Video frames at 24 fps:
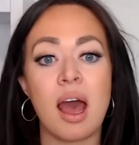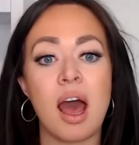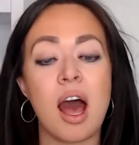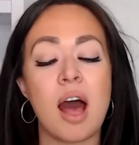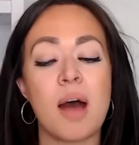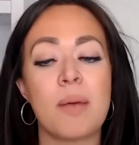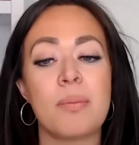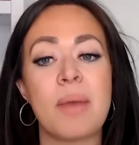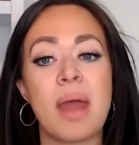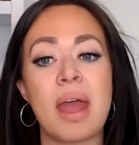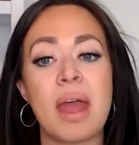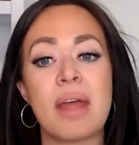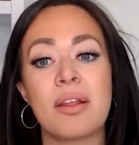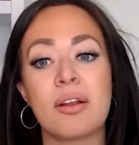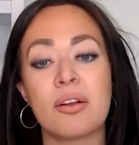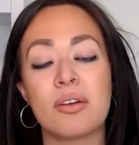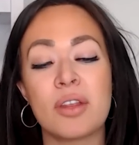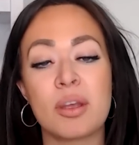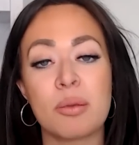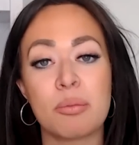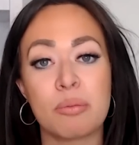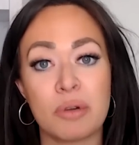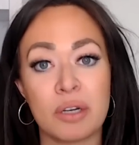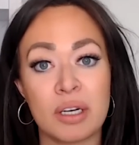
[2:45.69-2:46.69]
Um, and are
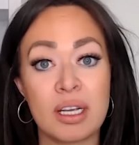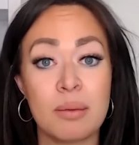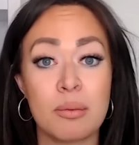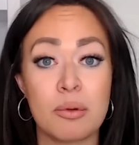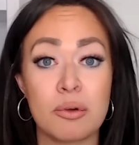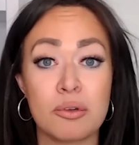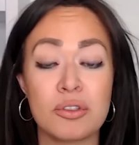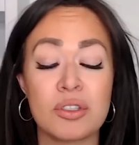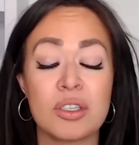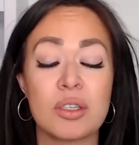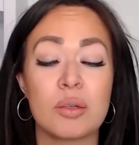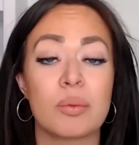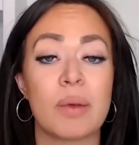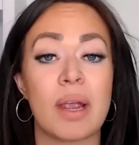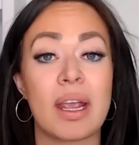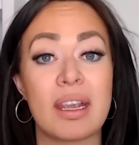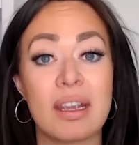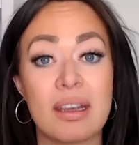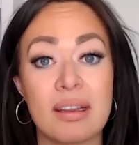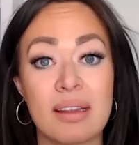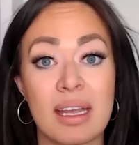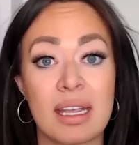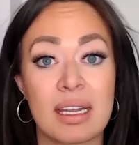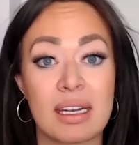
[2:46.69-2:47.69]
they pretty emotionally
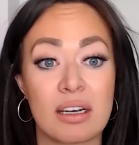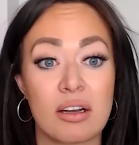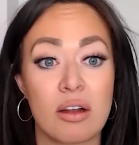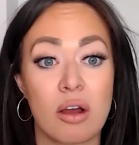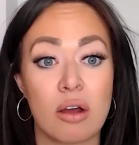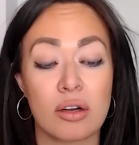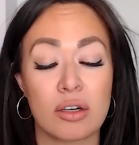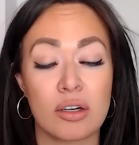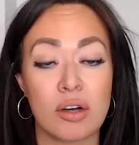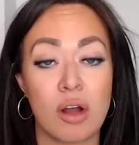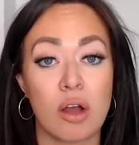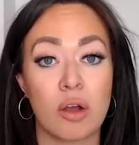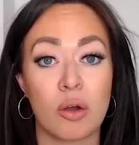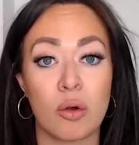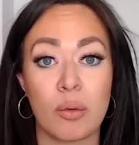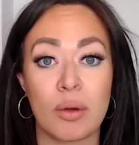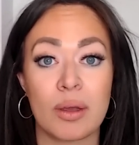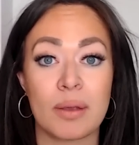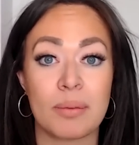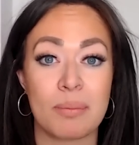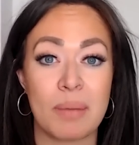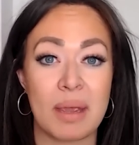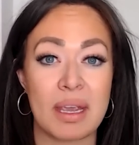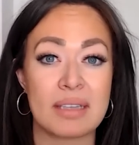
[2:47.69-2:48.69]
regulated on an
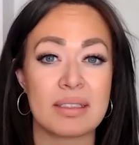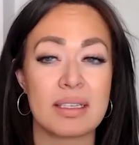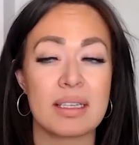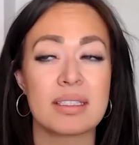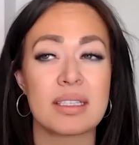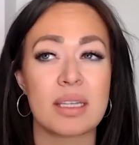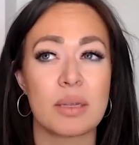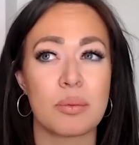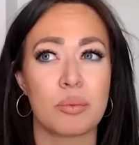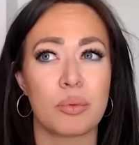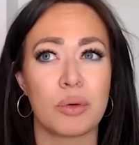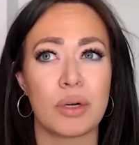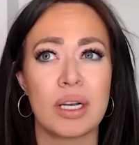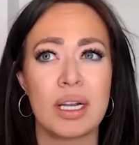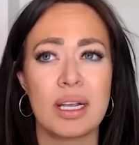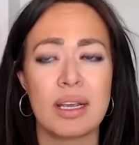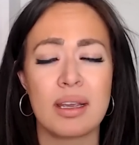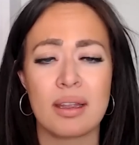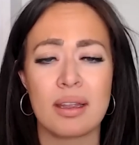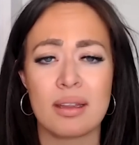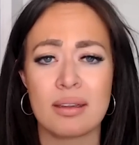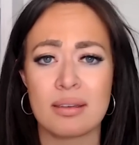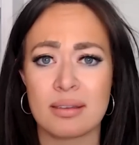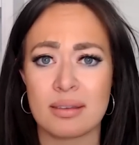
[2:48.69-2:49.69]
ongoing basis and pretty
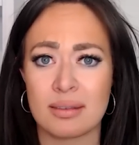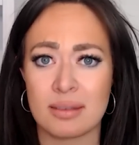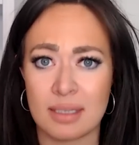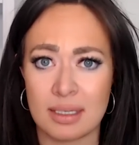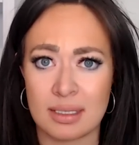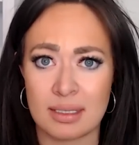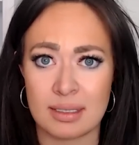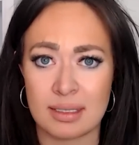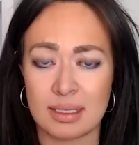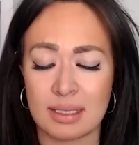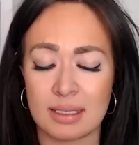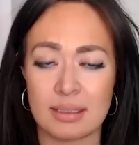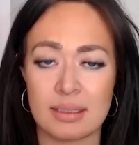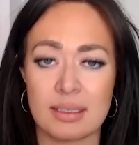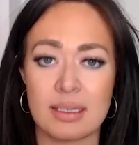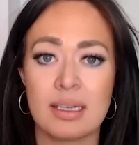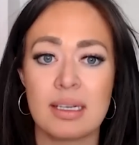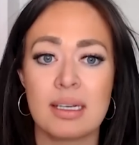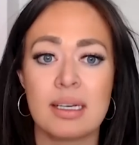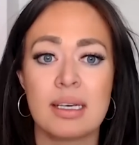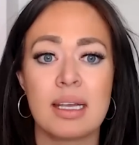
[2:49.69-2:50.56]
consistent